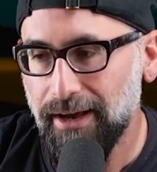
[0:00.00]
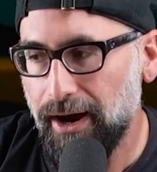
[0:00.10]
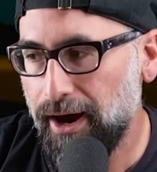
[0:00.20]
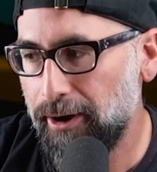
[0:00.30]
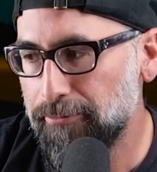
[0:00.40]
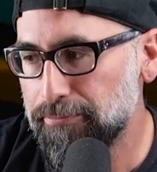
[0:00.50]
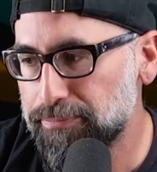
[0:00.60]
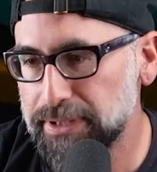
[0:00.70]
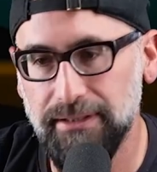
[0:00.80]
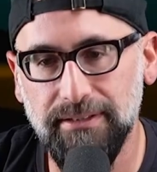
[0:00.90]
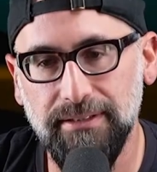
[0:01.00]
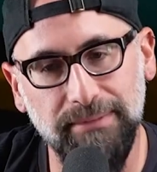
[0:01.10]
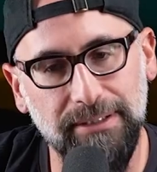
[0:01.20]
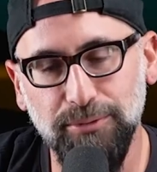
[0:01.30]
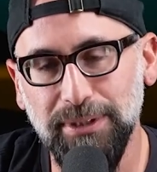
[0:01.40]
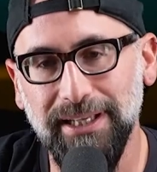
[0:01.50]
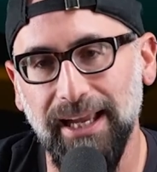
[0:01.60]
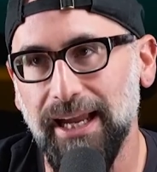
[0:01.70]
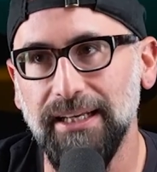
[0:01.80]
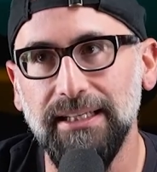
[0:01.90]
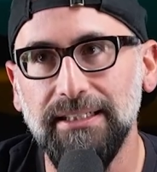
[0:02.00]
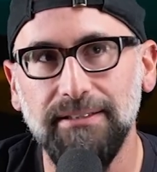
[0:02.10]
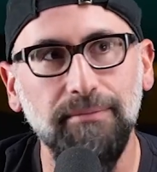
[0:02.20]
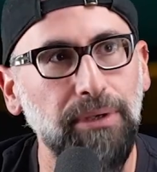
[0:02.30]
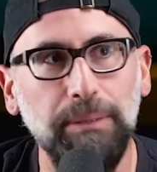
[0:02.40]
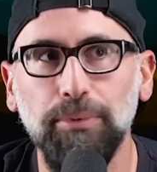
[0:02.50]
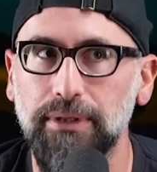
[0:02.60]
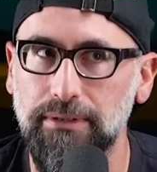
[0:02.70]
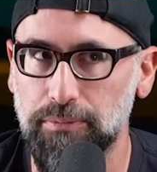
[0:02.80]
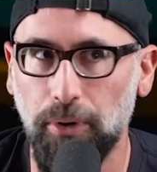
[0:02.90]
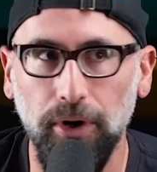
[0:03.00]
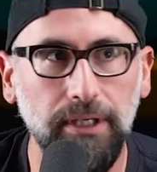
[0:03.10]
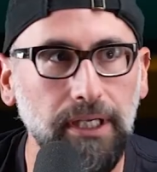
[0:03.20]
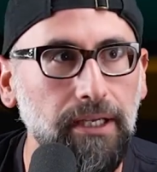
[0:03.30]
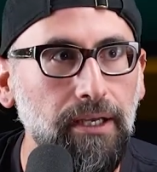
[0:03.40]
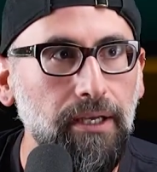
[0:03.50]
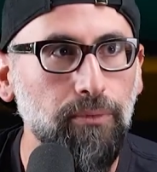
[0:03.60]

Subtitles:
But sometimes there'd be like 80 some people at this party